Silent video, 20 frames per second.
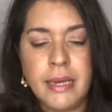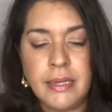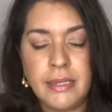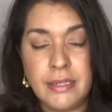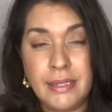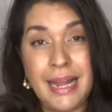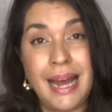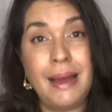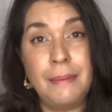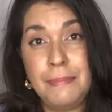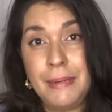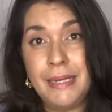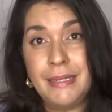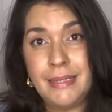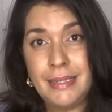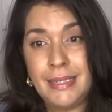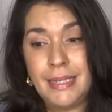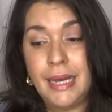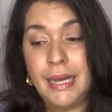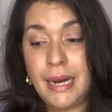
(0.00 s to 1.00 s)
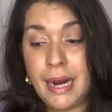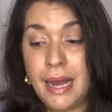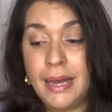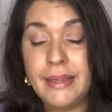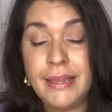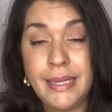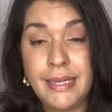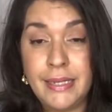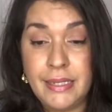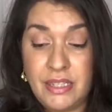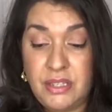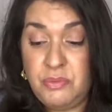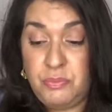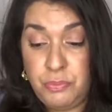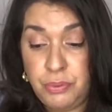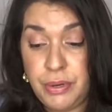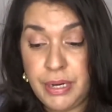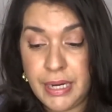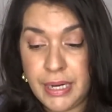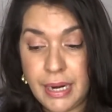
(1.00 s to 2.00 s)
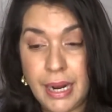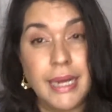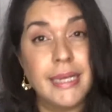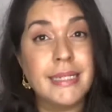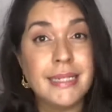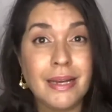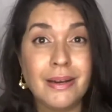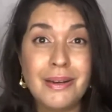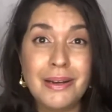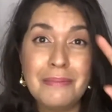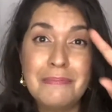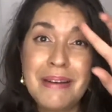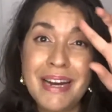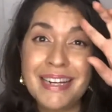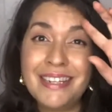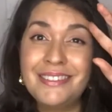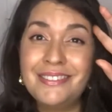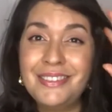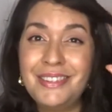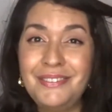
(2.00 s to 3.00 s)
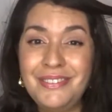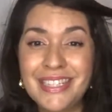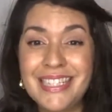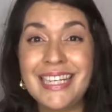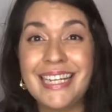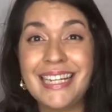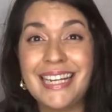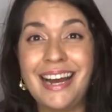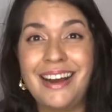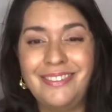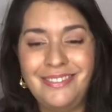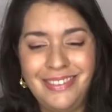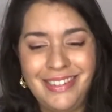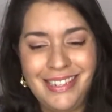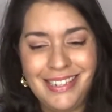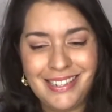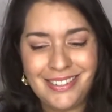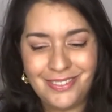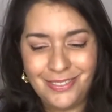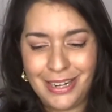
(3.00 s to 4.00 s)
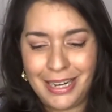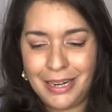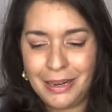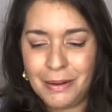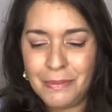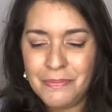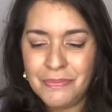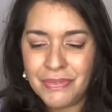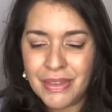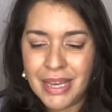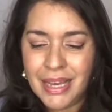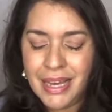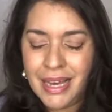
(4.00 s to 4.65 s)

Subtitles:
So that being said, I think it's pretty nice. I'll come back and revisit that one as well.